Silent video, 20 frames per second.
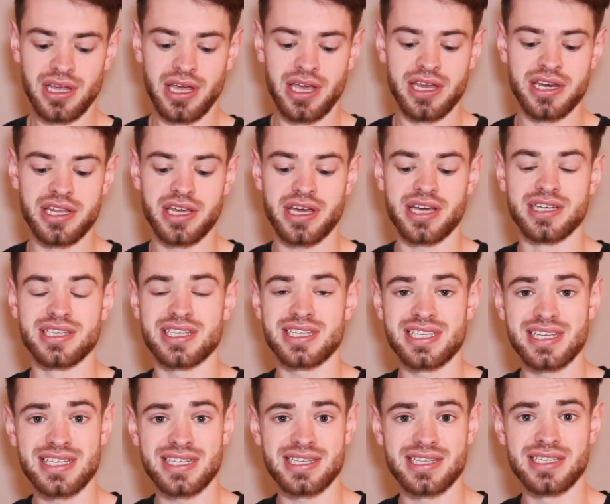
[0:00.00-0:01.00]
in your
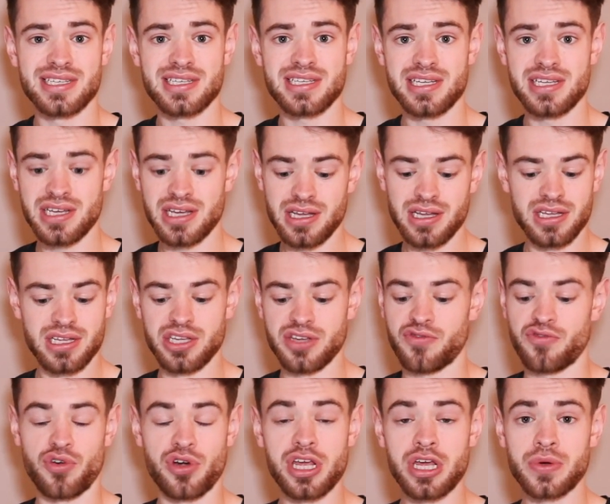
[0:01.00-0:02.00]
consistency, your
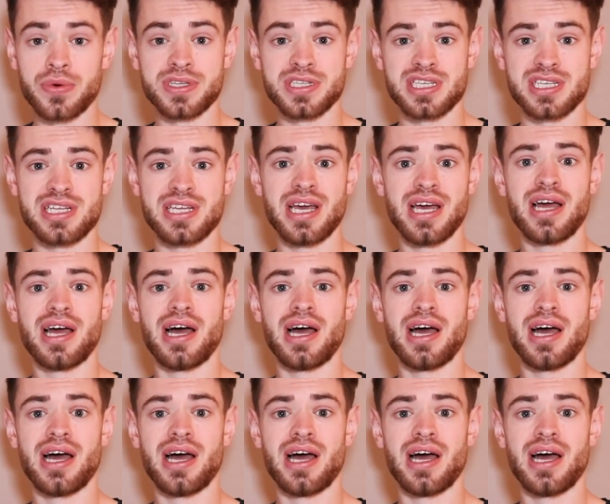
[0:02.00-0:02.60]
frequency